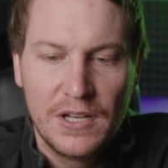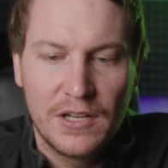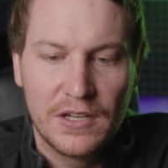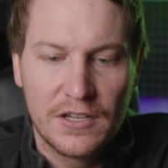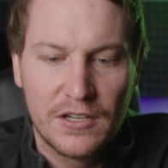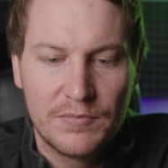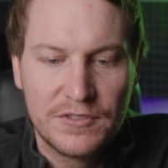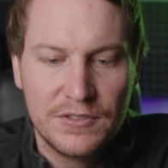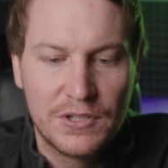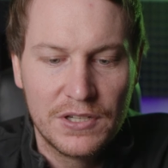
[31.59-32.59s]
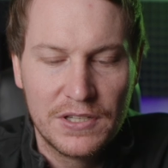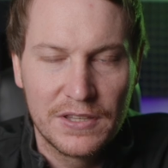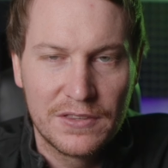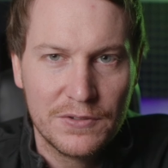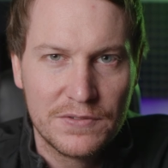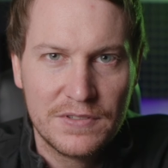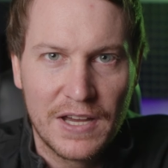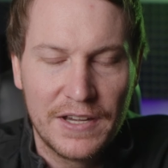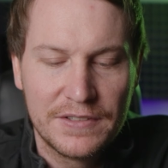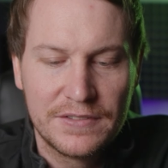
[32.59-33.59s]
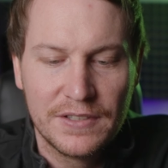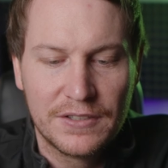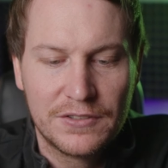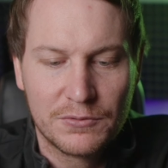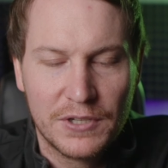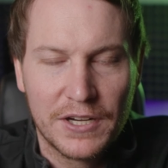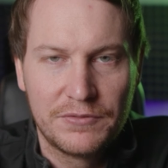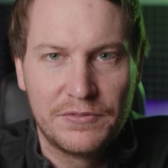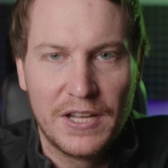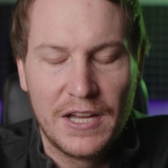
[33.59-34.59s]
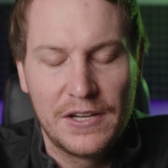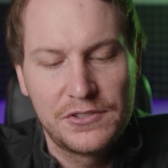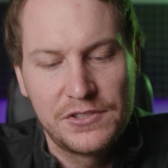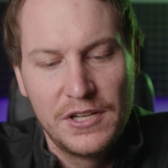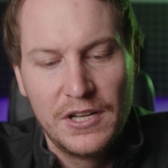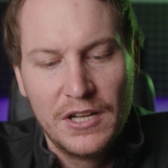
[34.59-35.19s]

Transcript: so you can get those nice like direct flash